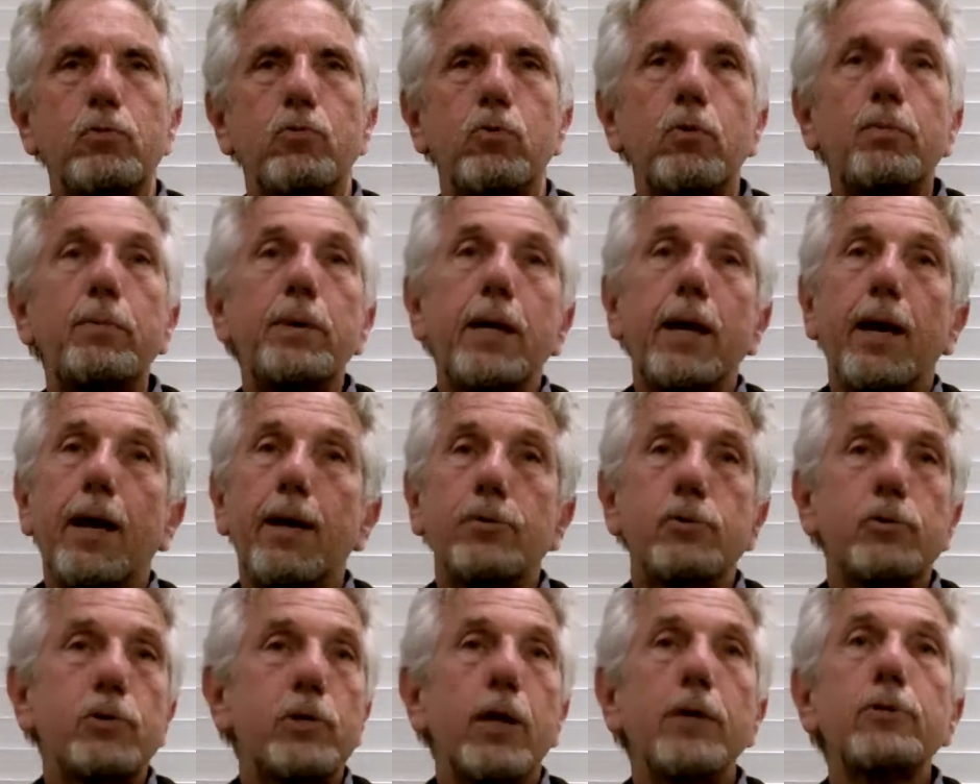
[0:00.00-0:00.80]
Rumi
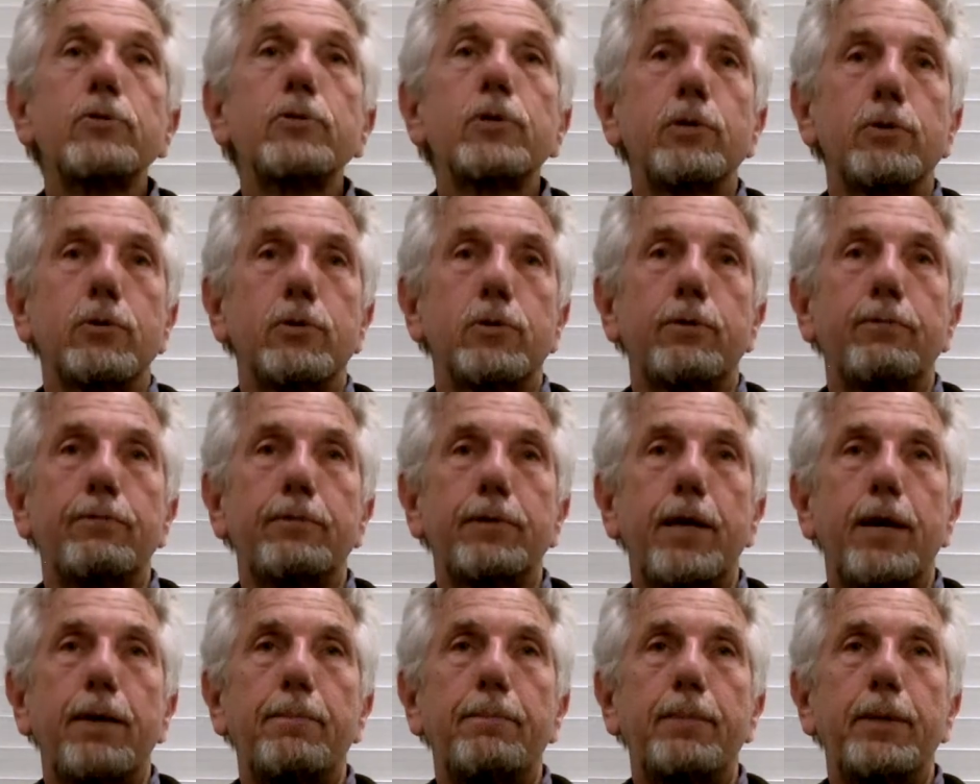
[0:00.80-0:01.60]
has dozens of
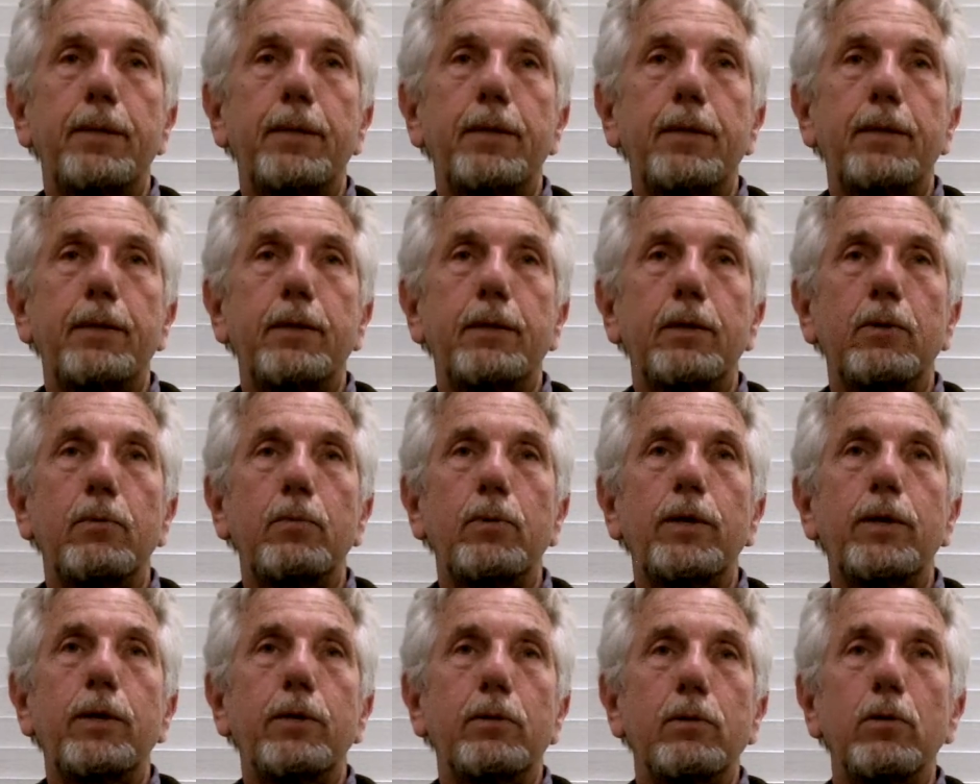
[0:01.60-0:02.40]
them that
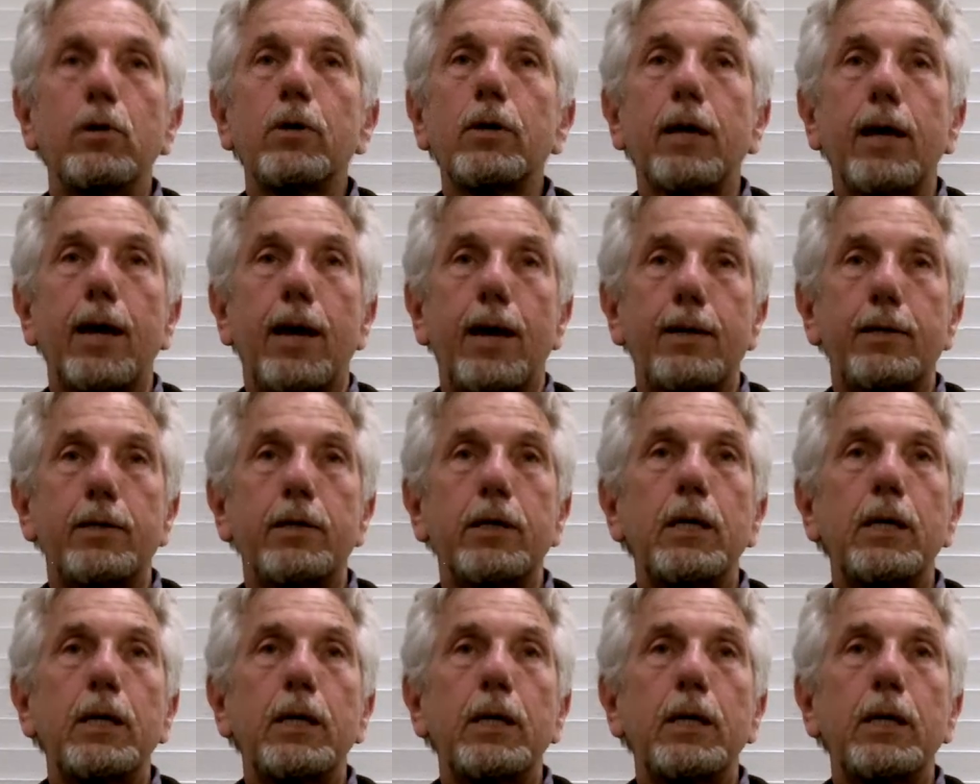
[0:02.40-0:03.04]
we could look at.